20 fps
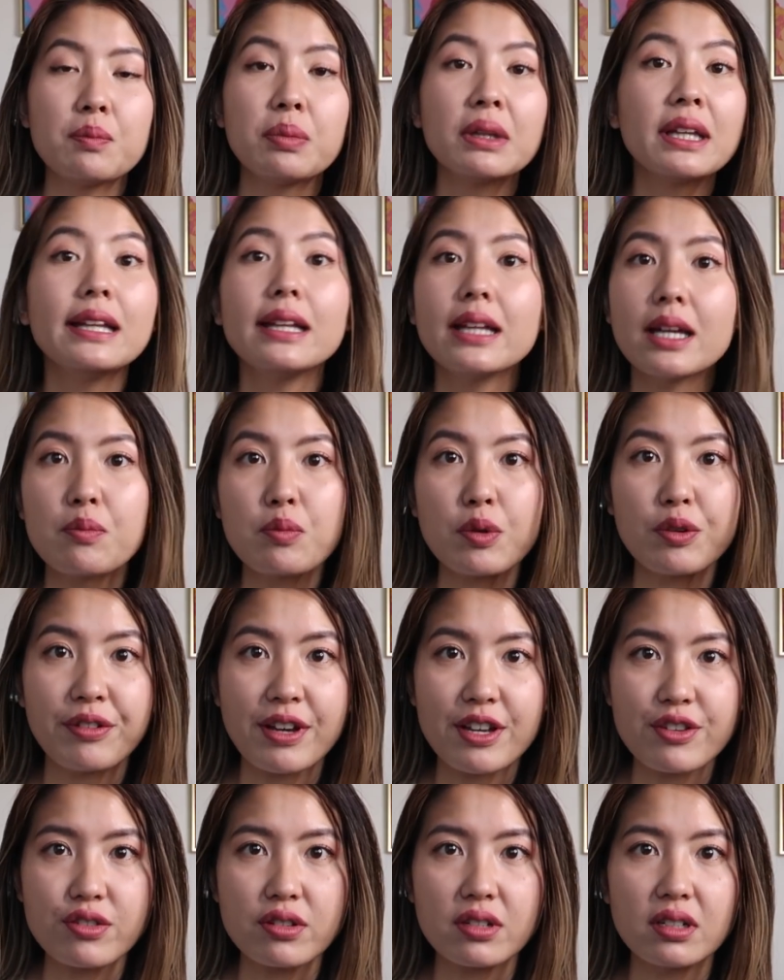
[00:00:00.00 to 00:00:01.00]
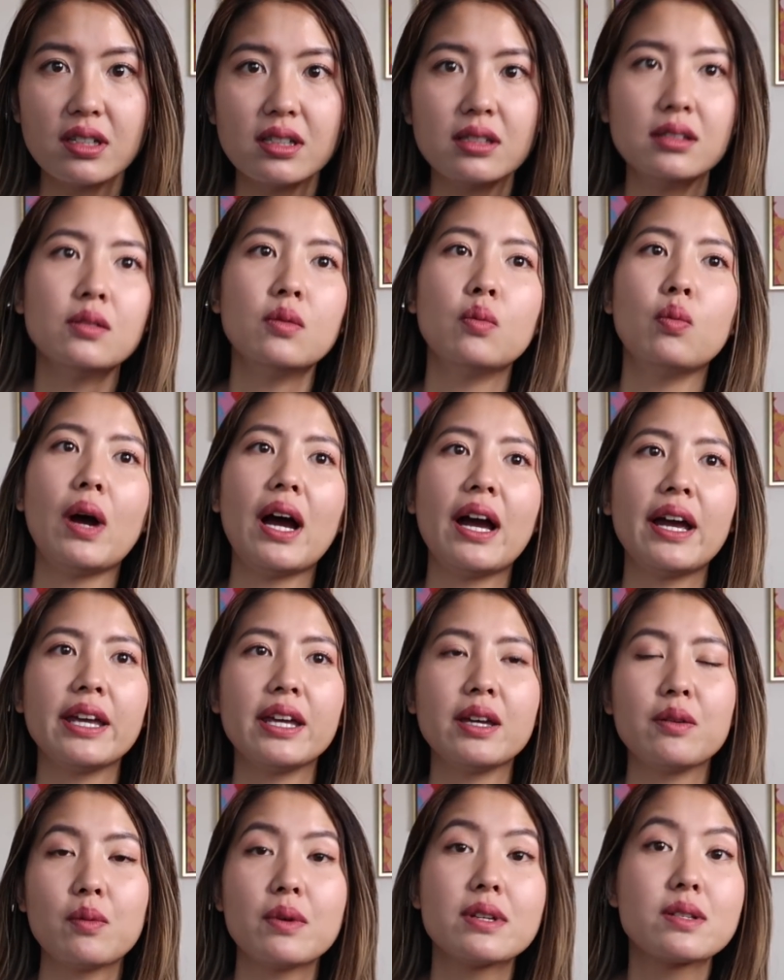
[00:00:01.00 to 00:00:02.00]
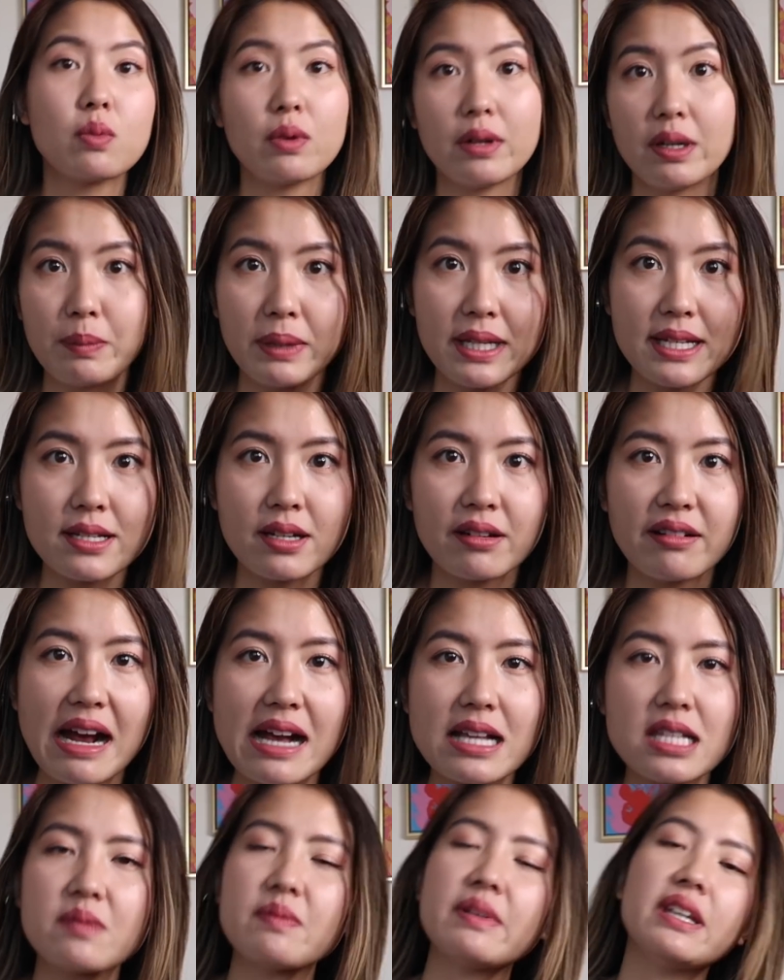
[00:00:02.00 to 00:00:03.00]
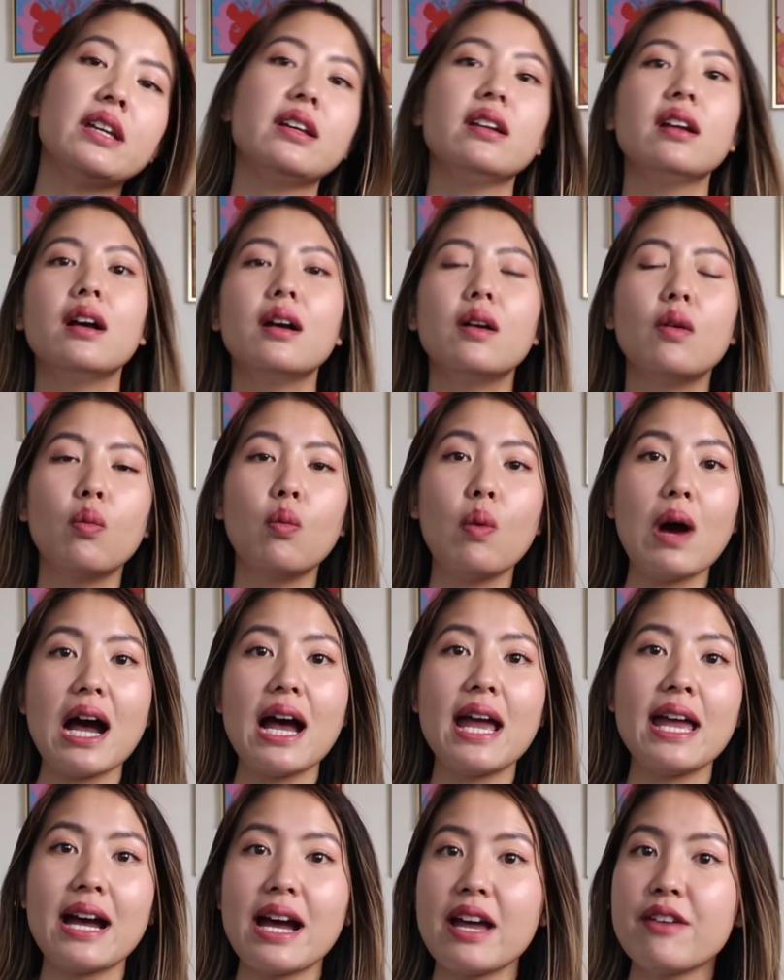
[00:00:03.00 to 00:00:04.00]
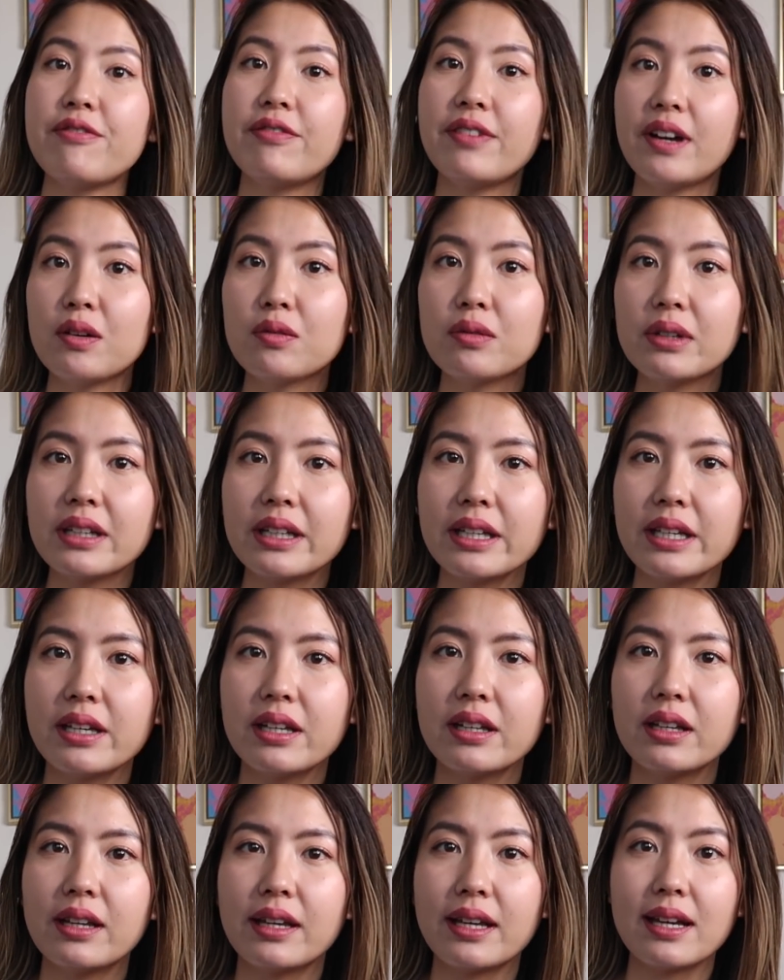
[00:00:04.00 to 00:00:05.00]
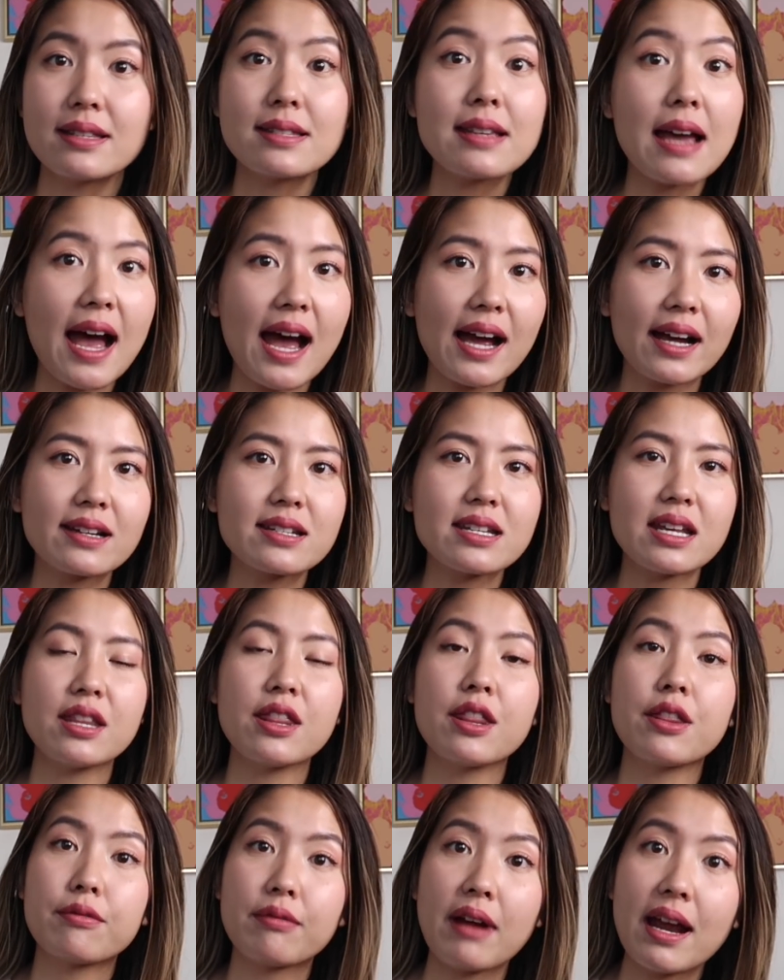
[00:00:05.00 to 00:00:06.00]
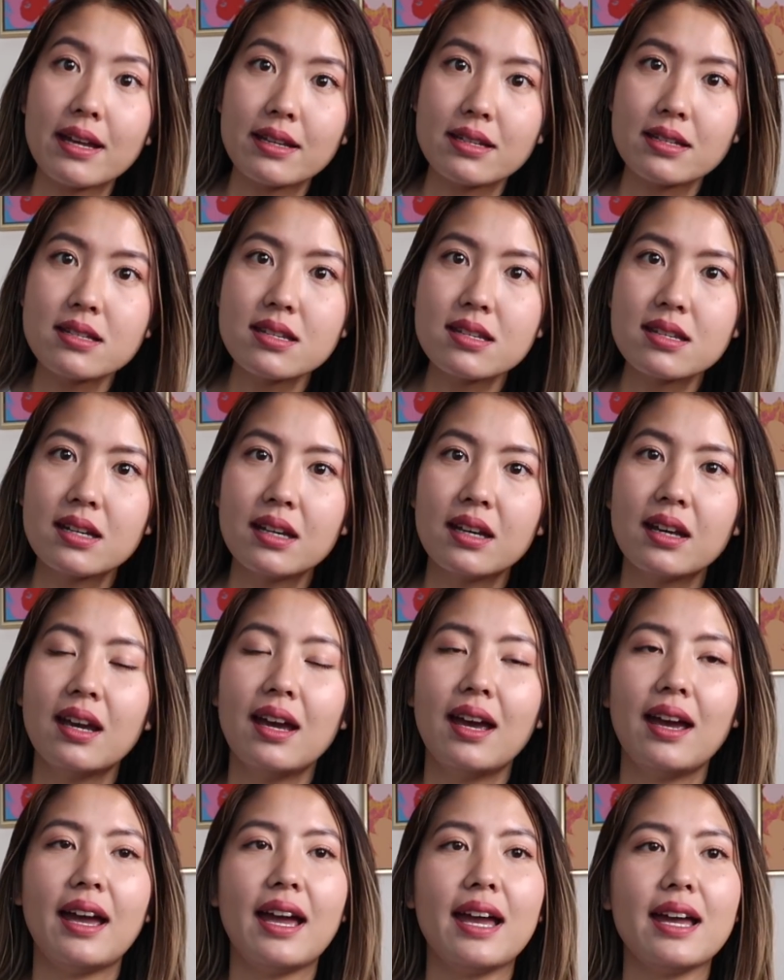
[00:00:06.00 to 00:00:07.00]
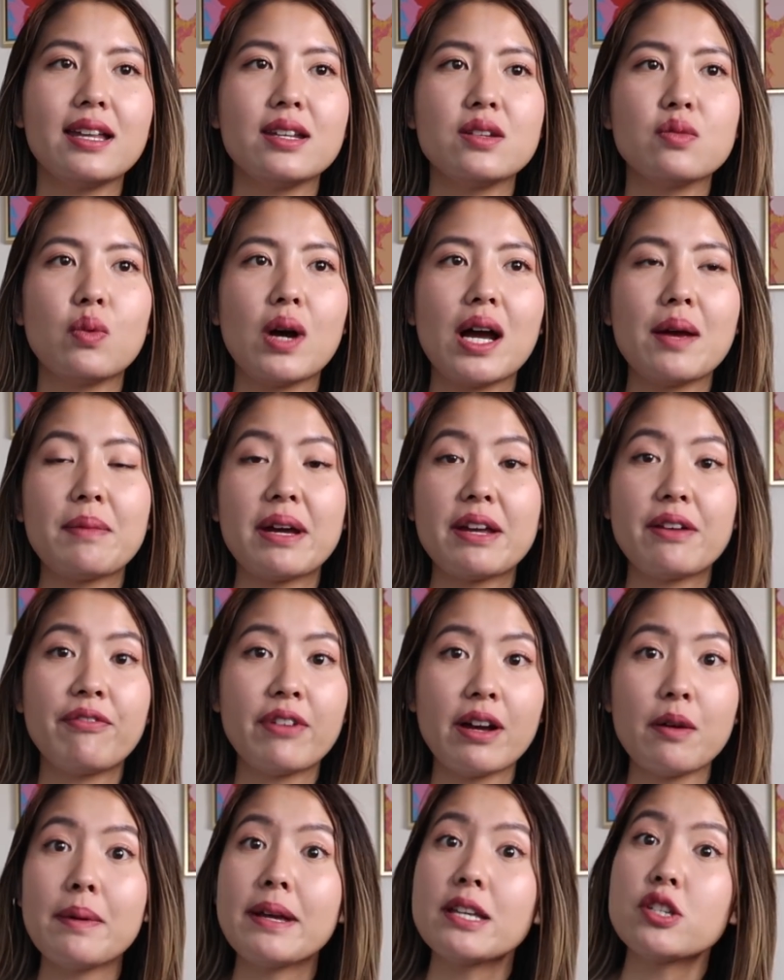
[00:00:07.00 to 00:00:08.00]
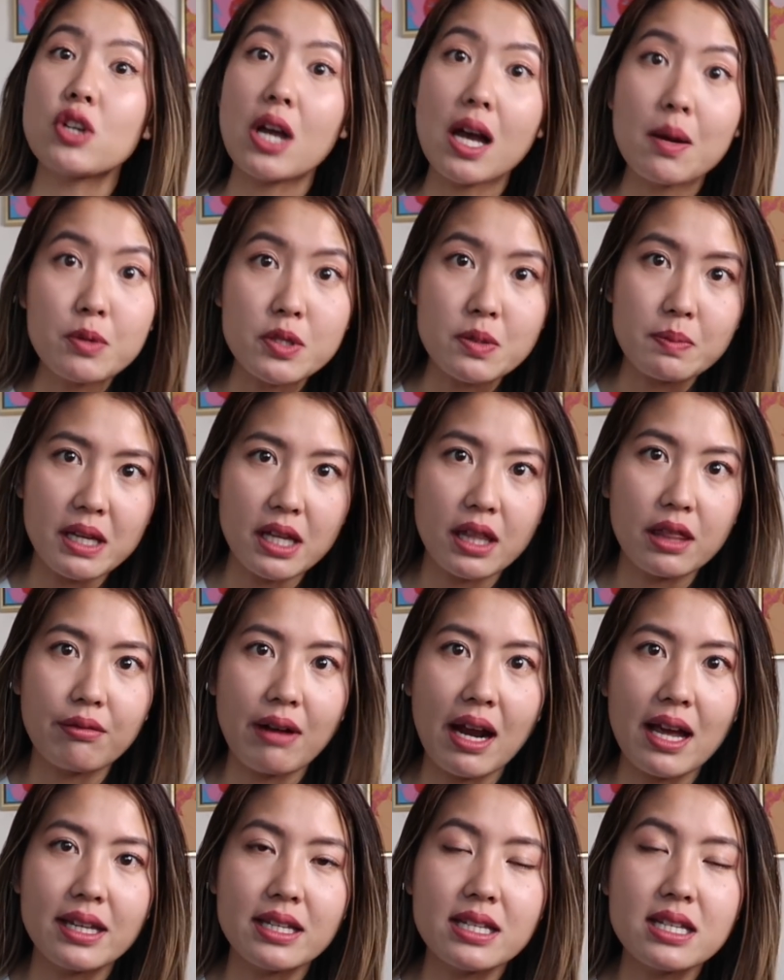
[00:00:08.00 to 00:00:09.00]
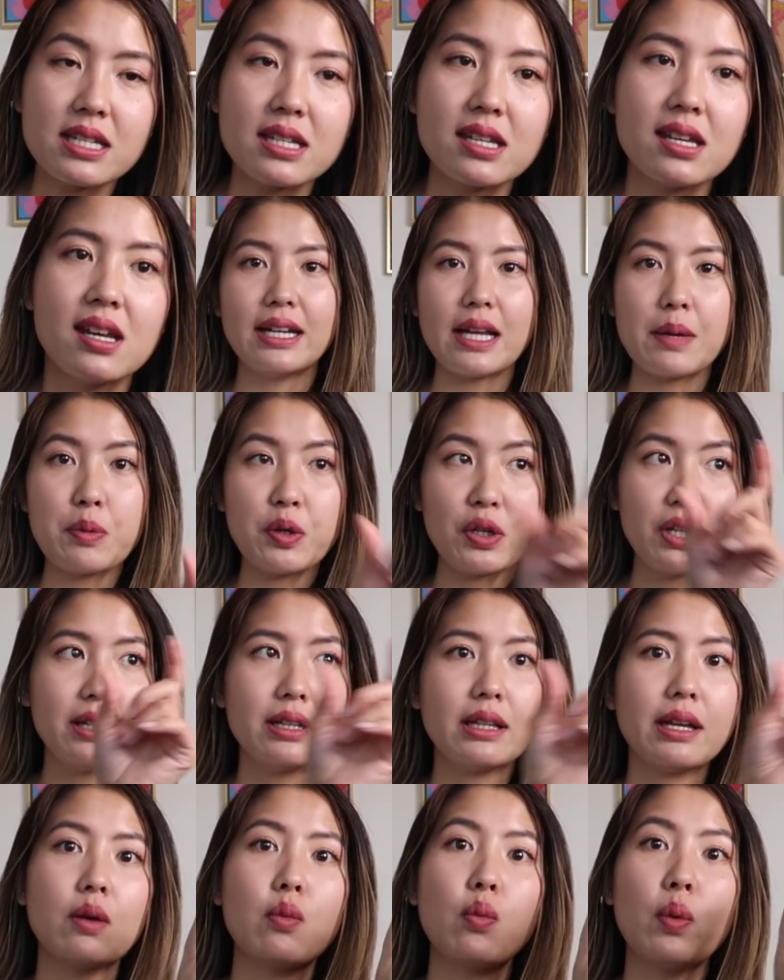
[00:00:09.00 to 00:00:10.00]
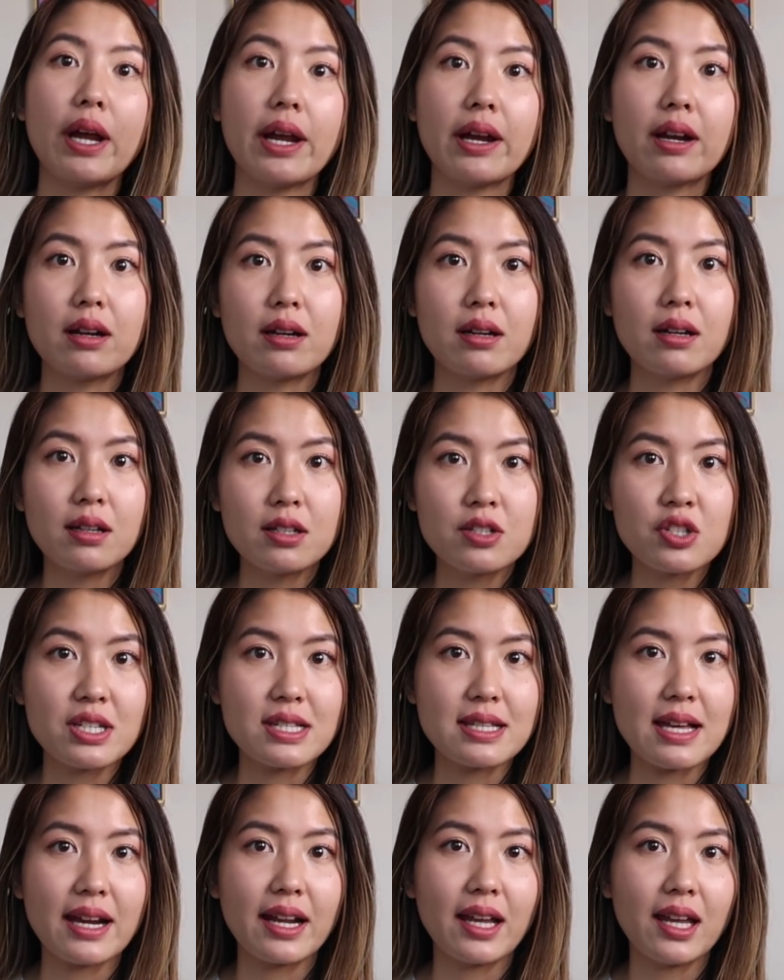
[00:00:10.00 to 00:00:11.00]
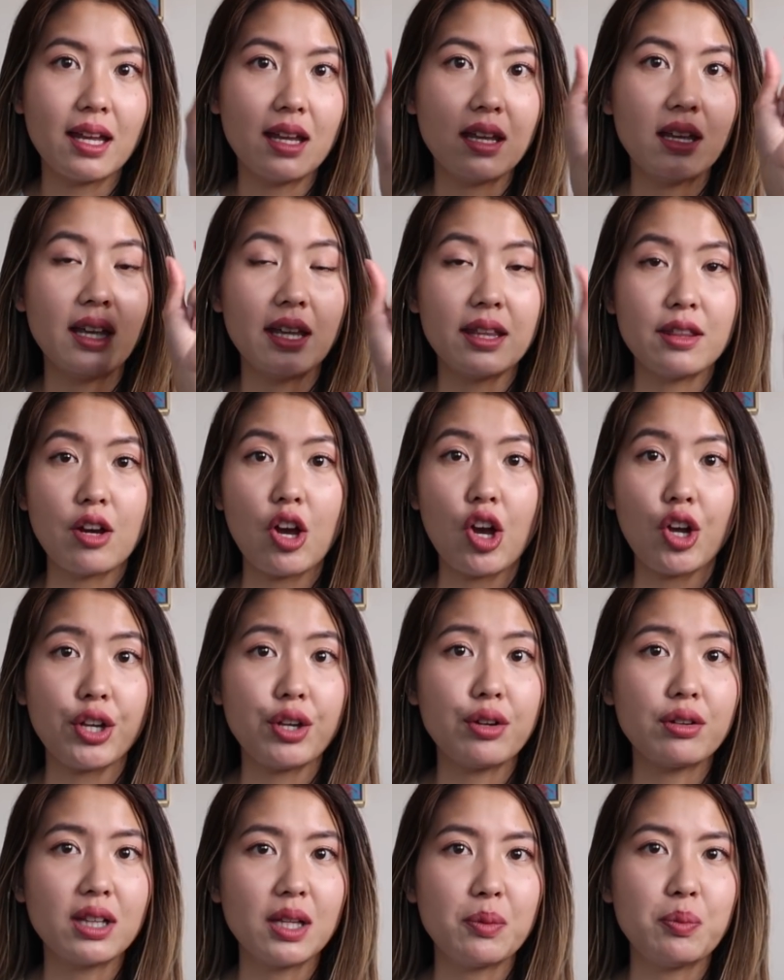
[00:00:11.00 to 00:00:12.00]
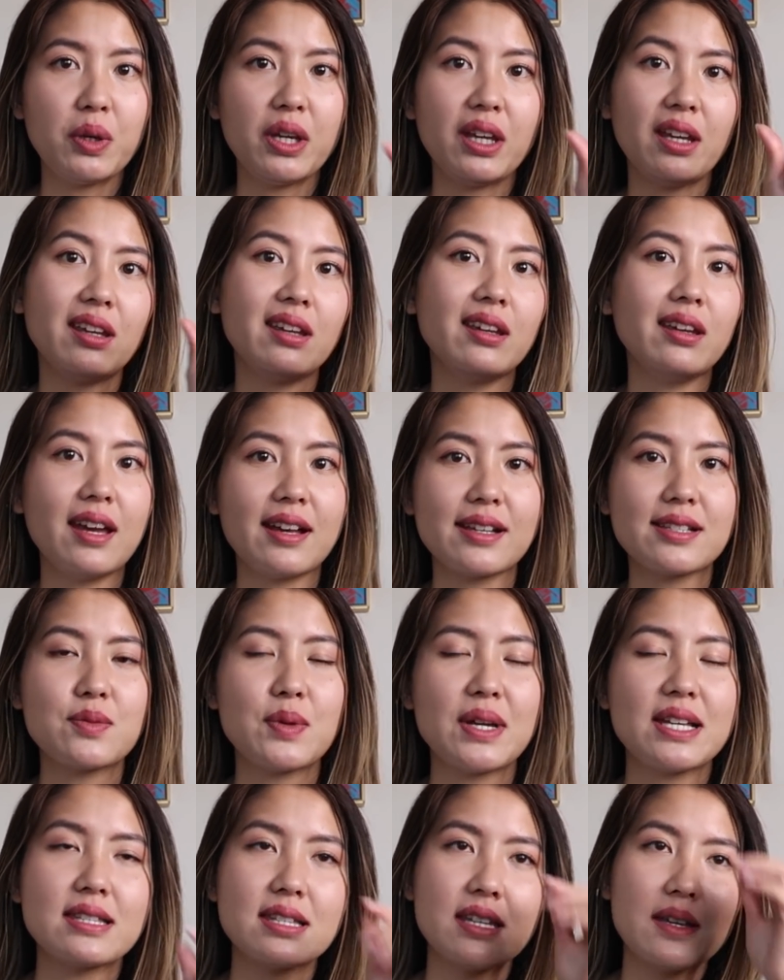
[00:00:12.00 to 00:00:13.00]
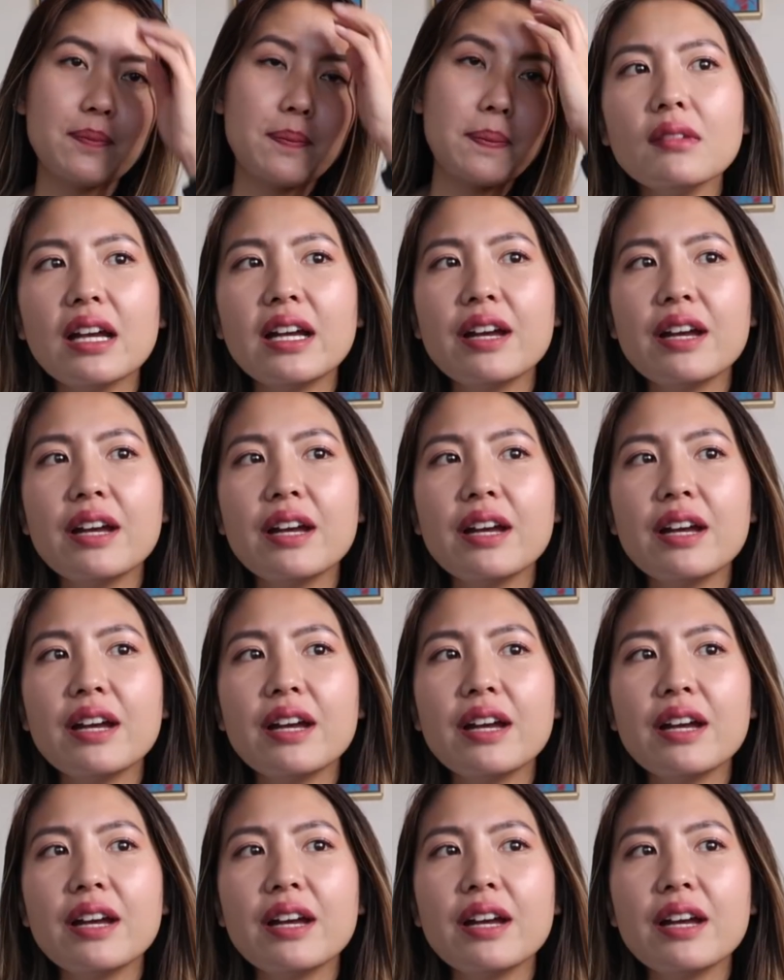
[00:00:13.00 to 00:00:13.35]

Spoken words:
completely unprofessional, why it was workplace harassment, why I felt really like attacked and threatened, and why I felt my job was being threatened. And I put in like where she said it in the audio clipping, XYZ.